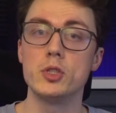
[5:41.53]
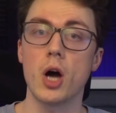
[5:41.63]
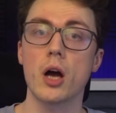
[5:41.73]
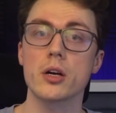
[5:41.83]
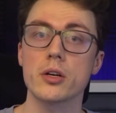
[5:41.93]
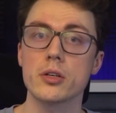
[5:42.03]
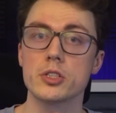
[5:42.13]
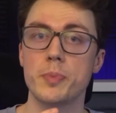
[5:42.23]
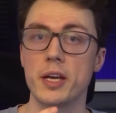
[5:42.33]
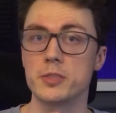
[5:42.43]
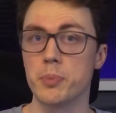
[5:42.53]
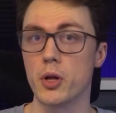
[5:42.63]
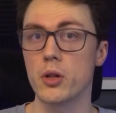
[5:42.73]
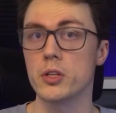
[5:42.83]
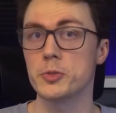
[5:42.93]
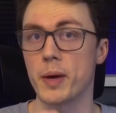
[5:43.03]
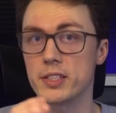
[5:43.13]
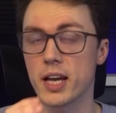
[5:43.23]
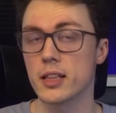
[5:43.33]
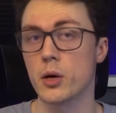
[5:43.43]
docker space pull space
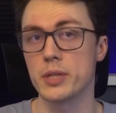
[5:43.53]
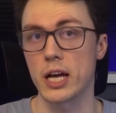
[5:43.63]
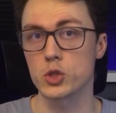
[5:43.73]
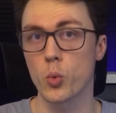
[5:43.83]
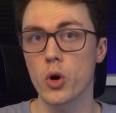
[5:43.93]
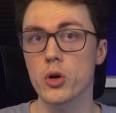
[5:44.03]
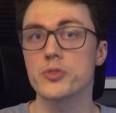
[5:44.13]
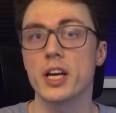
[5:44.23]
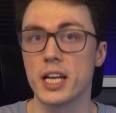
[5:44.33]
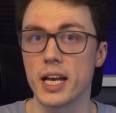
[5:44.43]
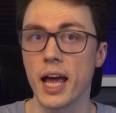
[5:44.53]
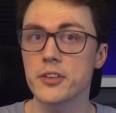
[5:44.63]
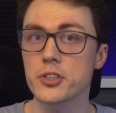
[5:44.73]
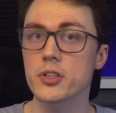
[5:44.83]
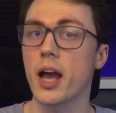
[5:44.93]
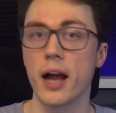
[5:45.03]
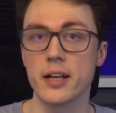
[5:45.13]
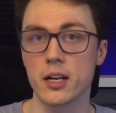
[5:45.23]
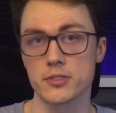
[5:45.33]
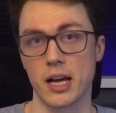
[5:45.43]
hello-world and hit enter and
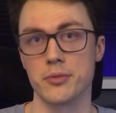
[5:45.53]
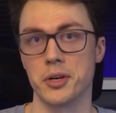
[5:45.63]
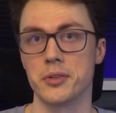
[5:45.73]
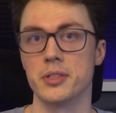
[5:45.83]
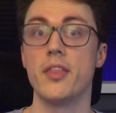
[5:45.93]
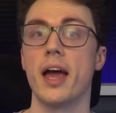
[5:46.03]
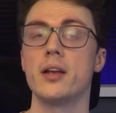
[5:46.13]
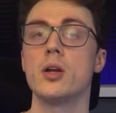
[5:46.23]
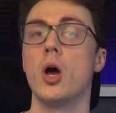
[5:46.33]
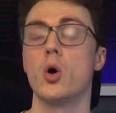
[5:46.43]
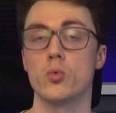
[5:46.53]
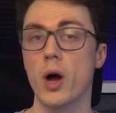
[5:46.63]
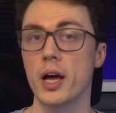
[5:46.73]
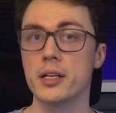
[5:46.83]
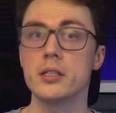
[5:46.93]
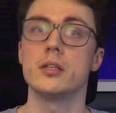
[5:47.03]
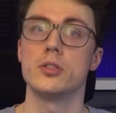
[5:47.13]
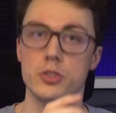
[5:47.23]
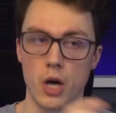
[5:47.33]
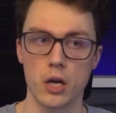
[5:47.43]
it'll download. Then run
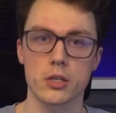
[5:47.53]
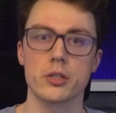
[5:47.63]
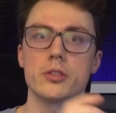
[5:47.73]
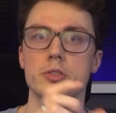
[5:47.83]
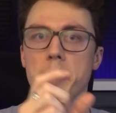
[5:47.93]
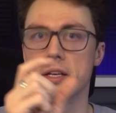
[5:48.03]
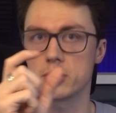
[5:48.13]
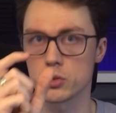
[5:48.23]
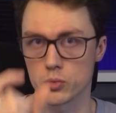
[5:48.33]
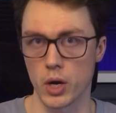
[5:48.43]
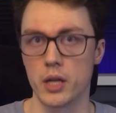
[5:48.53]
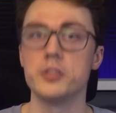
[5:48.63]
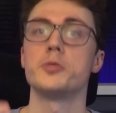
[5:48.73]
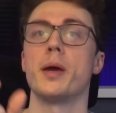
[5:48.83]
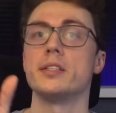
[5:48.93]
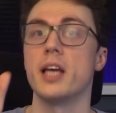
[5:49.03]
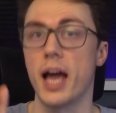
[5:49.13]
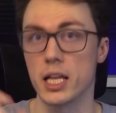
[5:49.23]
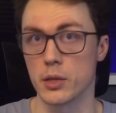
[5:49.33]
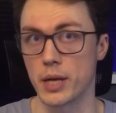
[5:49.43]
docker space run space
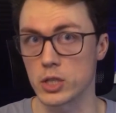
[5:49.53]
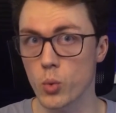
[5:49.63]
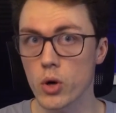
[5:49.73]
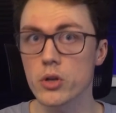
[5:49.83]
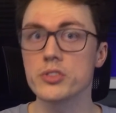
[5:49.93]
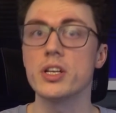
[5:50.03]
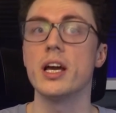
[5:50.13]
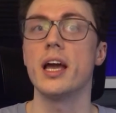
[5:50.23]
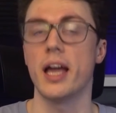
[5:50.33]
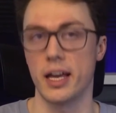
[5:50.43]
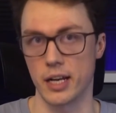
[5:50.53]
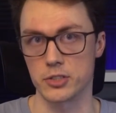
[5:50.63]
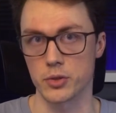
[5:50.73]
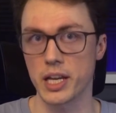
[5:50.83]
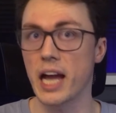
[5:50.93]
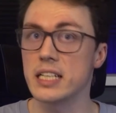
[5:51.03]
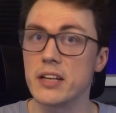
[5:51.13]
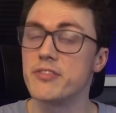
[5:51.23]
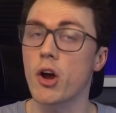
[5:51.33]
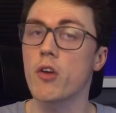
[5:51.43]
hello-world, hit enter again and
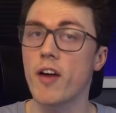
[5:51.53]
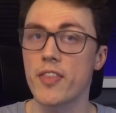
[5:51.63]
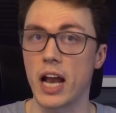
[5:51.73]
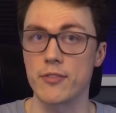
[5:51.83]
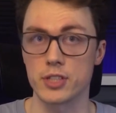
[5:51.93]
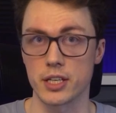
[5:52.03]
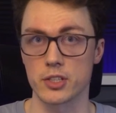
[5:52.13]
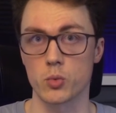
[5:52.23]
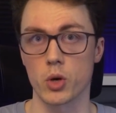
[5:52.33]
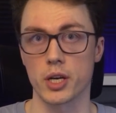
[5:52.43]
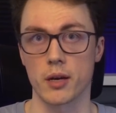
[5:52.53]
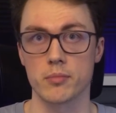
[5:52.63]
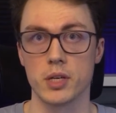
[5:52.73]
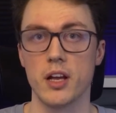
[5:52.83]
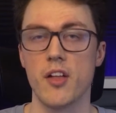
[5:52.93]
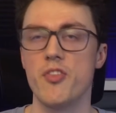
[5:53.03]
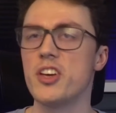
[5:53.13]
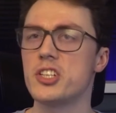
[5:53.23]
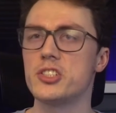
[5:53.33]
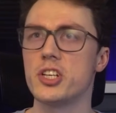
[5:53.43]
verify that everything is working.
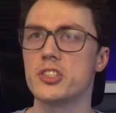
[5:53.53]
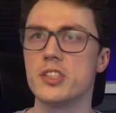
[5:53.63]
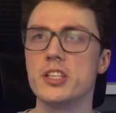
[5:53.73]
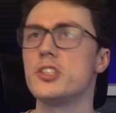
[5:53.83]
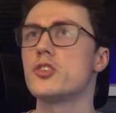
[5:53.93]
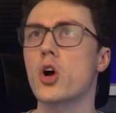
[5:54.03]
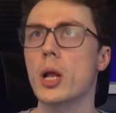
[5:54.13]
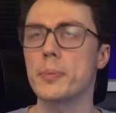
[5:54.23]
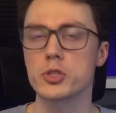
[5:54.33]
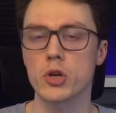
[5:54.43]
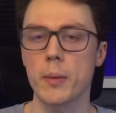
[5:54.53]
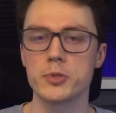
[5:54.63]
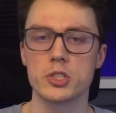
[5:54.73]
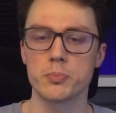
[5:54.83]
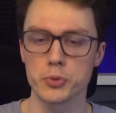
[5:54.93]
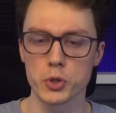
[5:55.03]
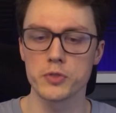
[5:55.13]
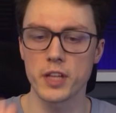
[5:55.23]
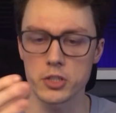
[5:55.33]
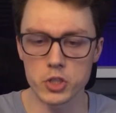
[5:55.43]
This is just the startup script to prove
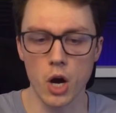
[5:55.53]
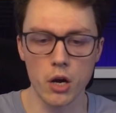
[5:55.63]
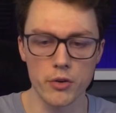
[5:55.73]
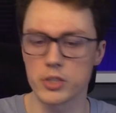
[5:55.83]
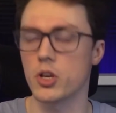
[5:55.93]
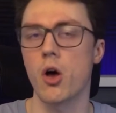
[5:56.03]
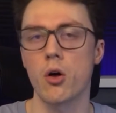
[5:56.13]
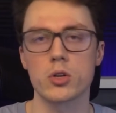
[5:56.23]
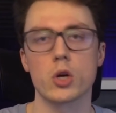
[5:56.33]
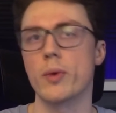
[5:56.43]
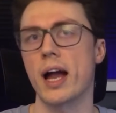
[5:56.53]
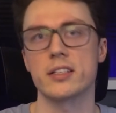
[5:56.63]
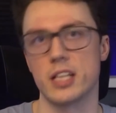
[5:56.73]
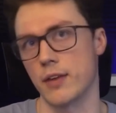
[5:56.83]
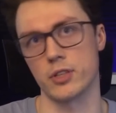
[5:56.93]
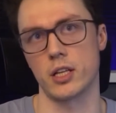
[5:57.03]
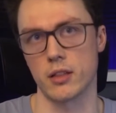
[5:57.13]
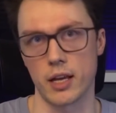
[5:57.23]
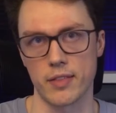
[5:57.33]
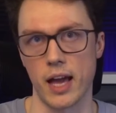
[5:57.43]
that Docker is all correct and everything
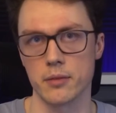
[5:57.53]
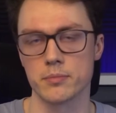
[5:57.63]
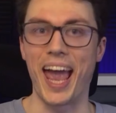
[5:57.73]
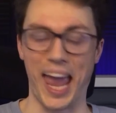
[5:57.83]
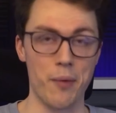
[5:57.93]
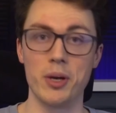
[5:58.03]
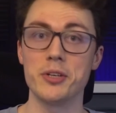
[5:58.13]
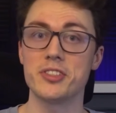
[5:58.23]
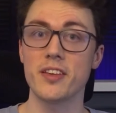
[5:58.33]
like that. And when you see